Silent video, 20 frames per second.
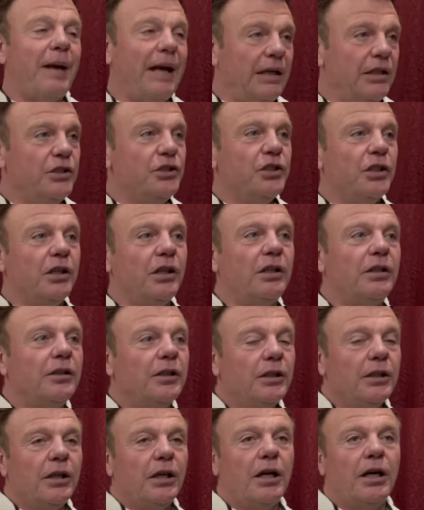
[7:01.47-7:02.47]
Asia.
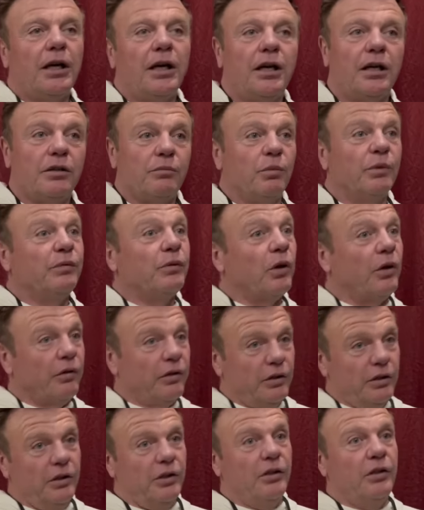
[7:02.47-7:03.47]
We've got
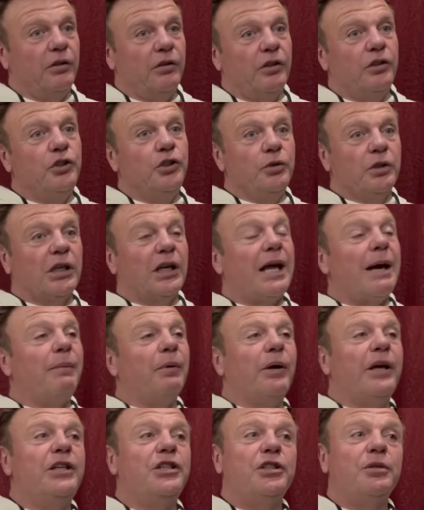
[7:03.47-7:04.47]
the new
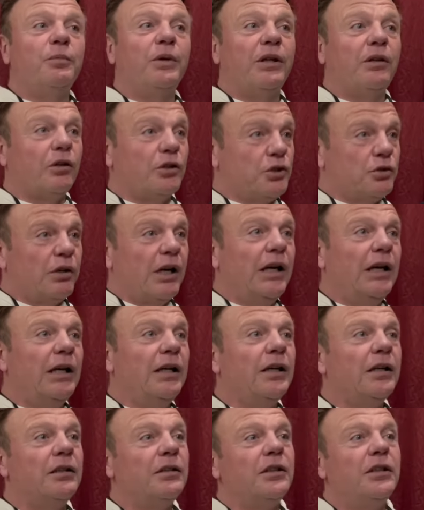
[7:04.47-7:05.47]
collaboration with
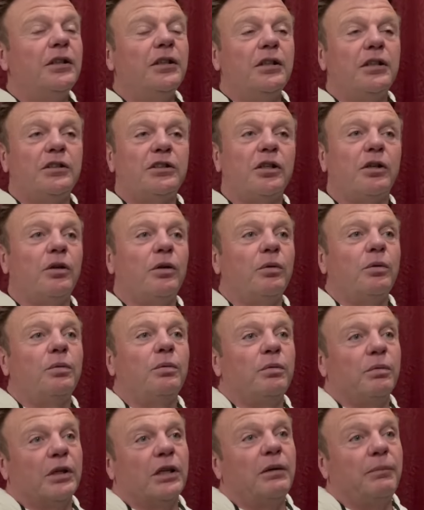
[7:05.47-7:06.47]
Australia, so
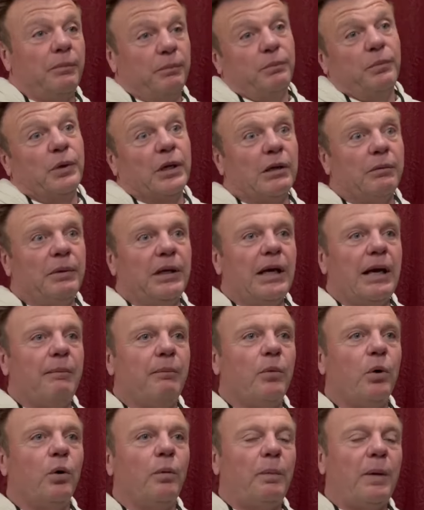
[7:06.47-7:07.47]
we're gonna be getting
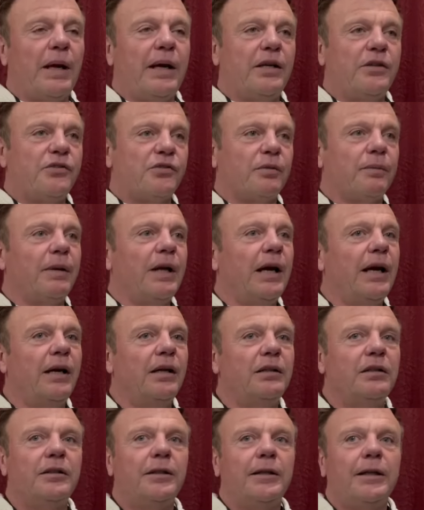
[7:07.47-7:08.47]
more players from there.